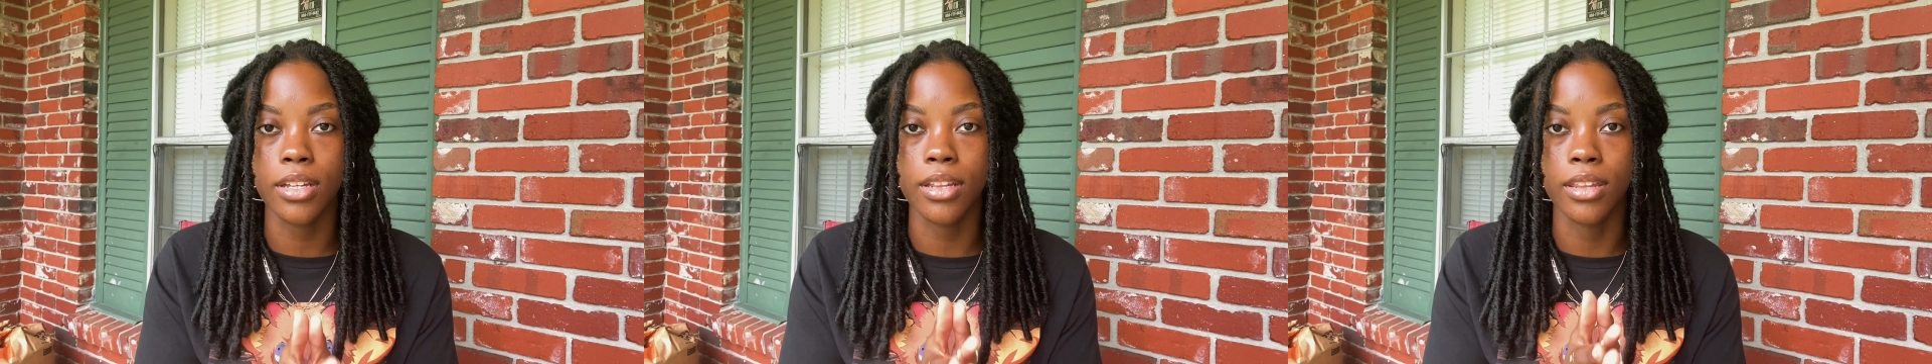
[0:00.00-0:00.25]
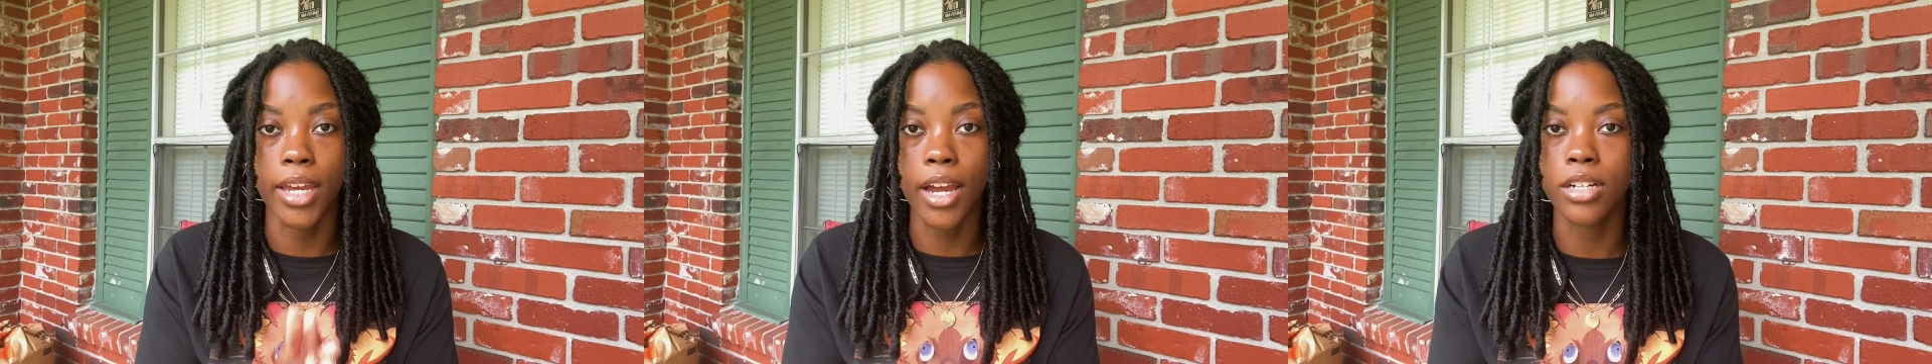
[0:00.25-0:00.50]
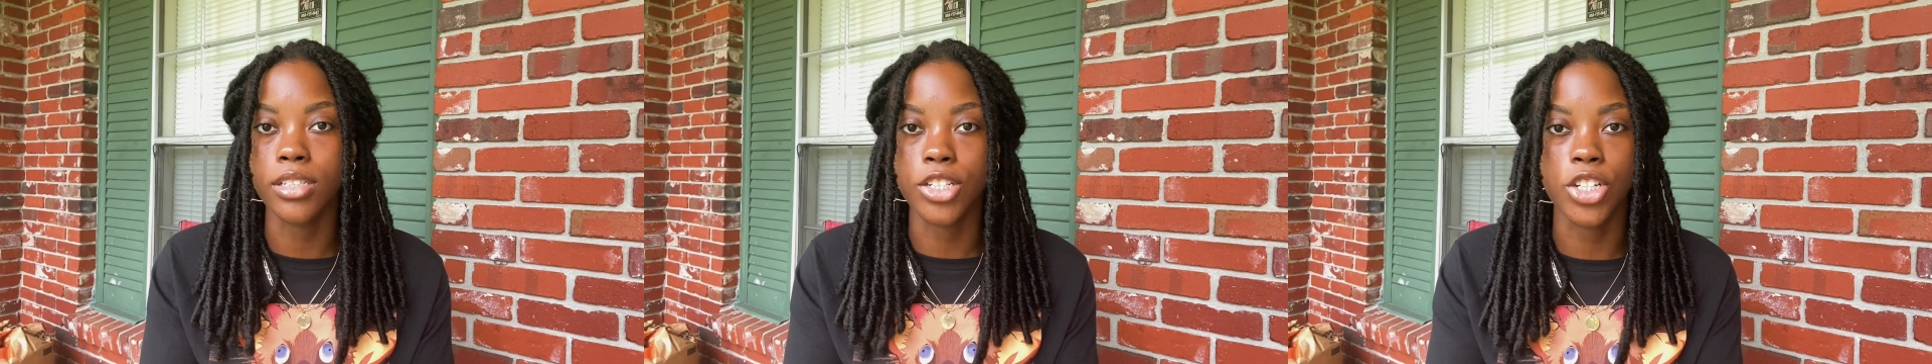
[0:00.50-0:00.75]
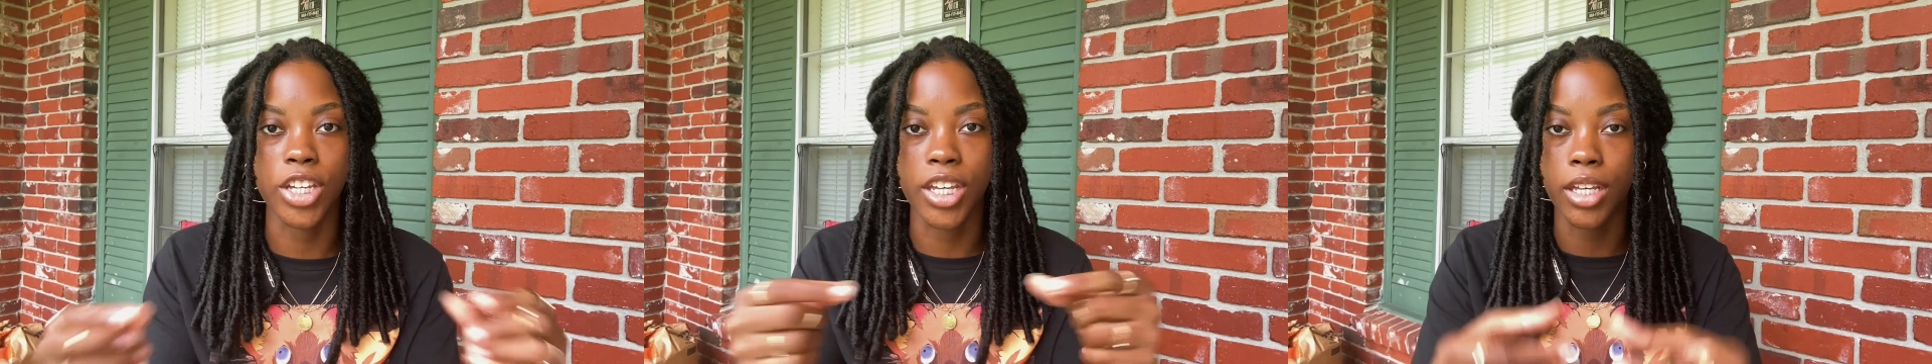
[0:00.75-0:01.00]
they are such
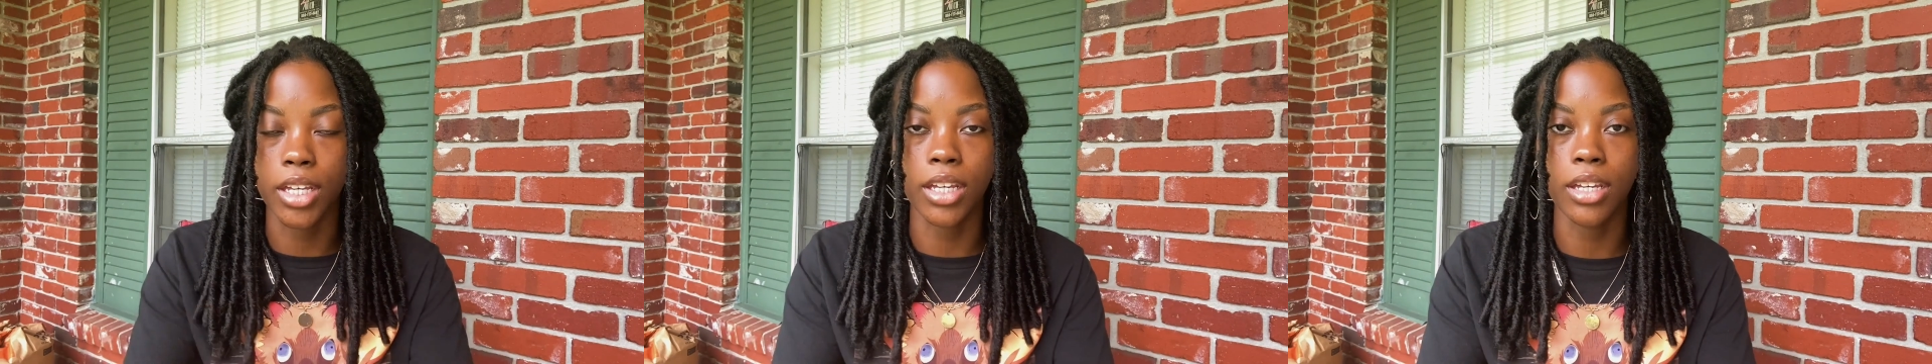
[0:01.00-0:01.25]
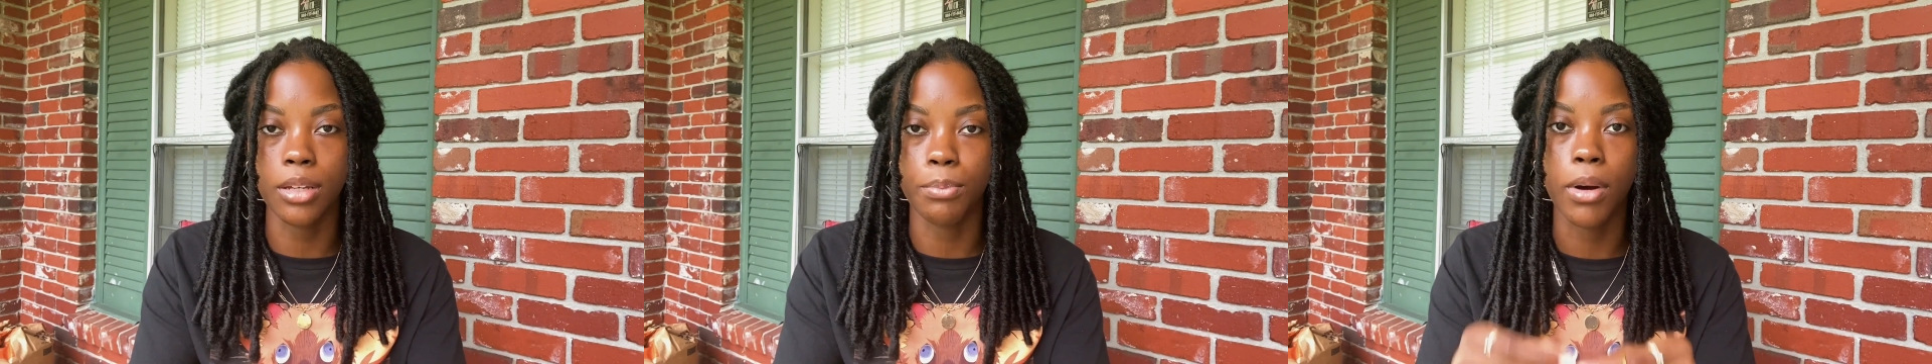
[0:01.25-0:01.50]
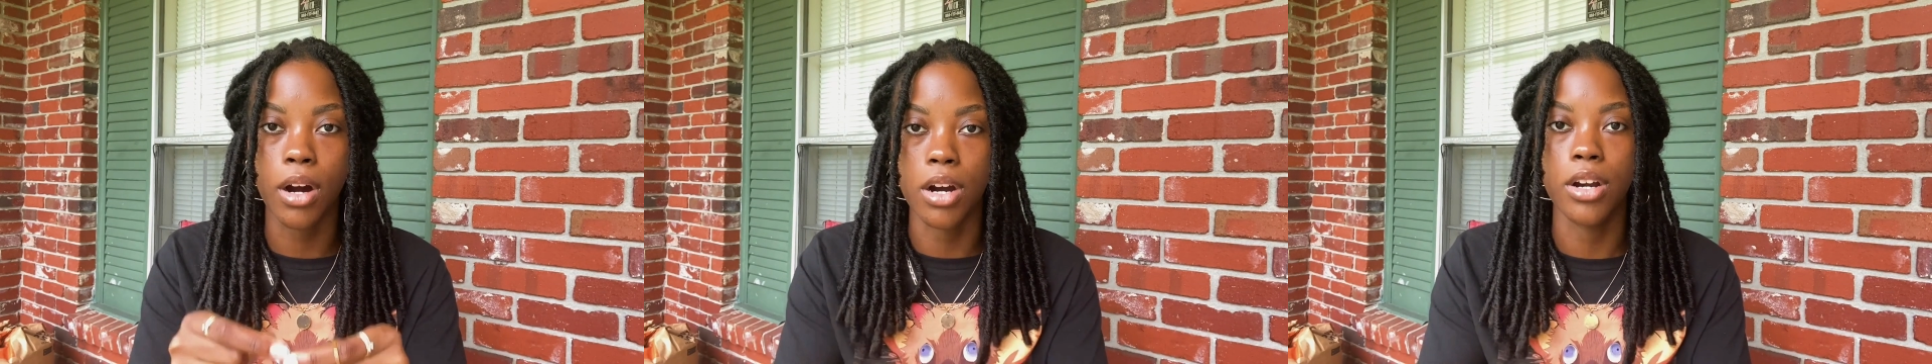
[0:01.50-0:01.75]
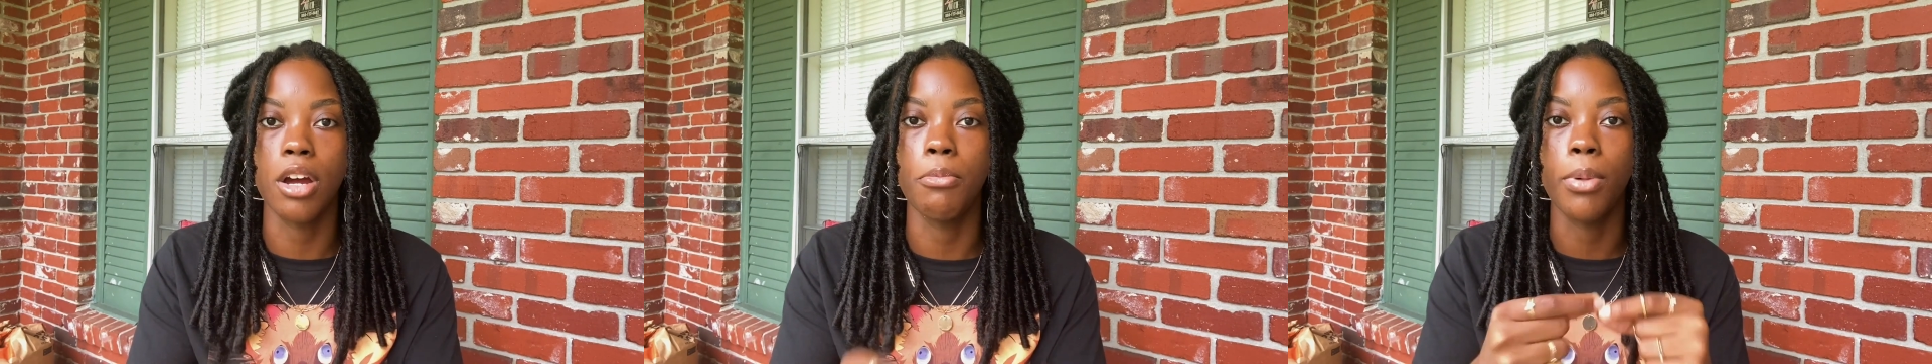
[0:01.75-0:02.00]
a key part